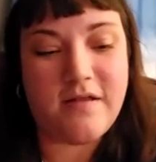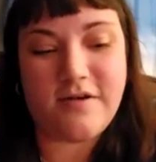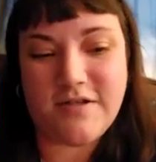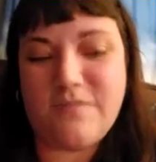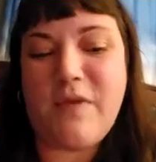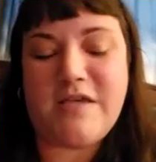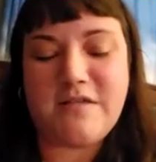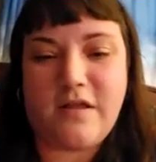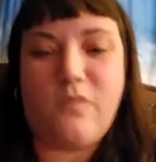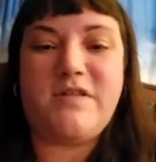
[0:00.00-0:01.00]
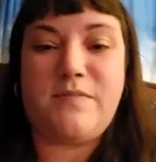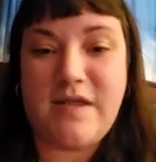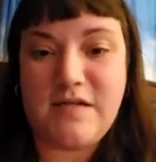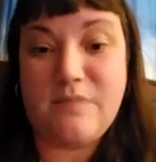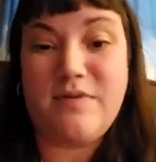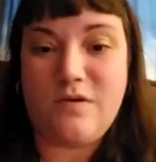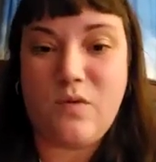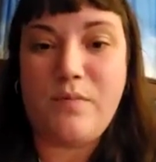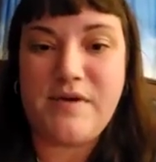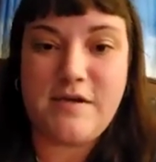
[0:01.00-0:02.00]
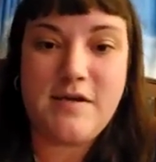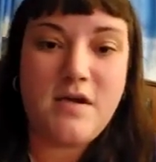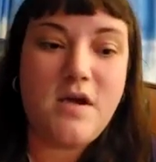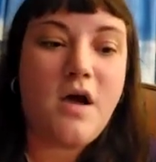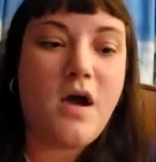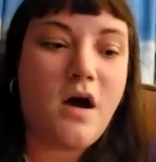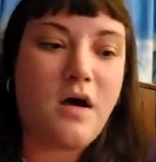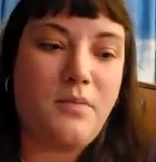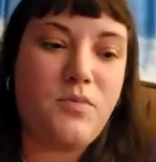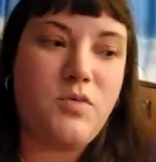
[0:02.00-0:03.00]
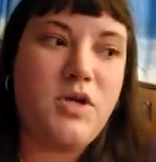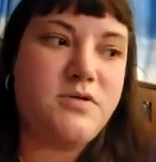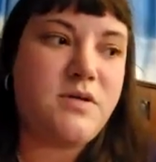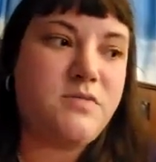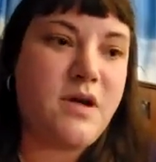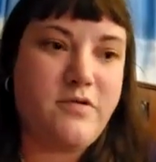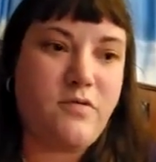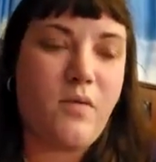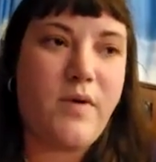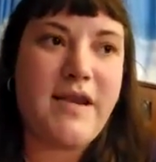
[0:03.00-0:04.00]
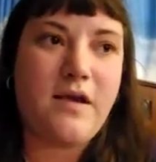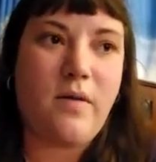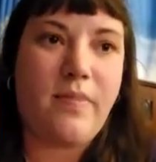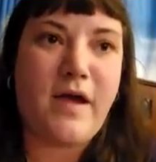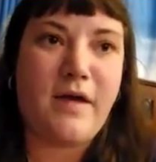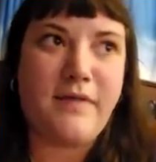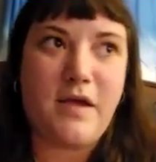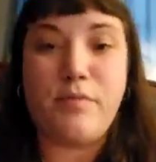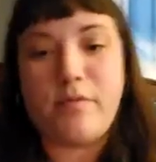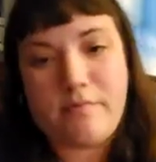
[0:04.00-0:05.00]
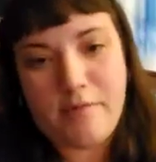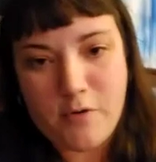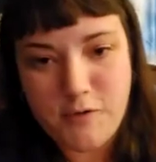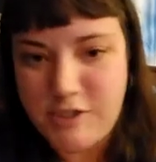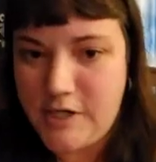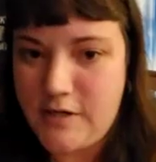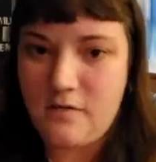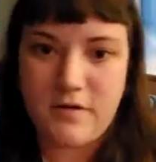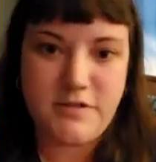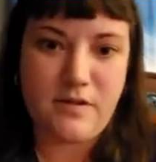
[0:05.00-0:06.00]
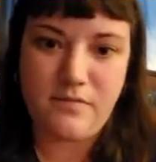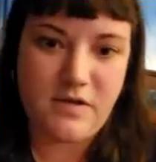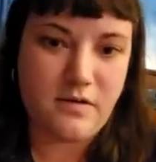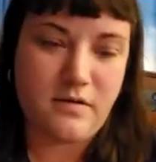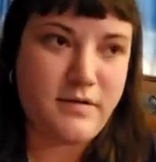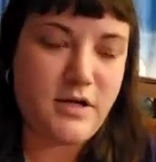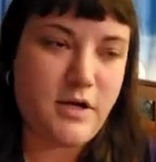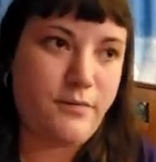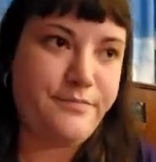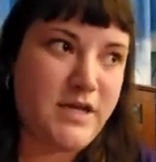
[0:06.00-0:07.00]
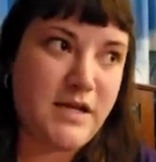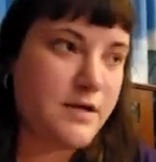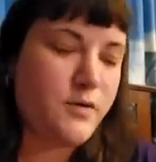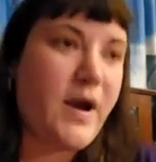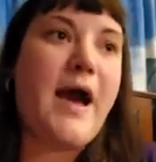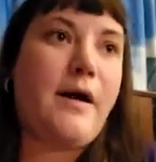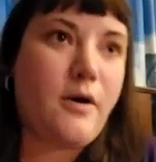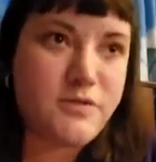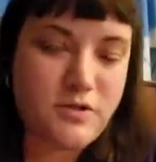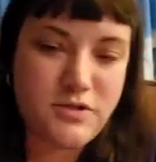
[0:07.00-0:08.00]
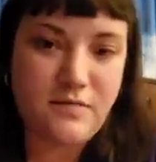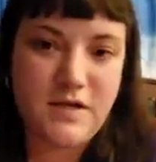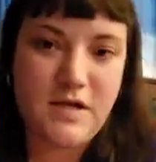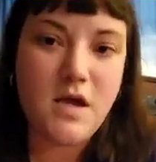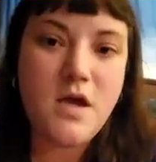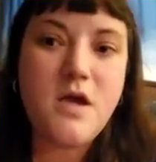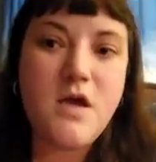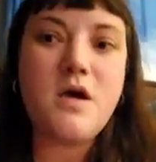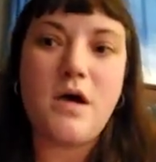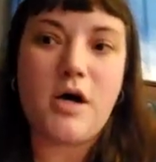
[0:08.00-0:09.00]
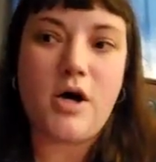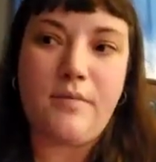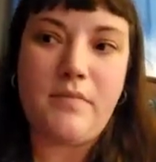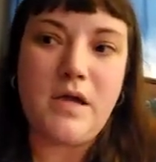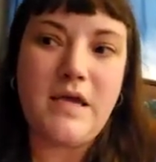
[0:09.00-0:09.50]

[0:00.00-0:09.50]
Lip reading: other is basically what's meant to be will be. Sometimes we're waiting on that like promotion or something, getting a new house or something. Um,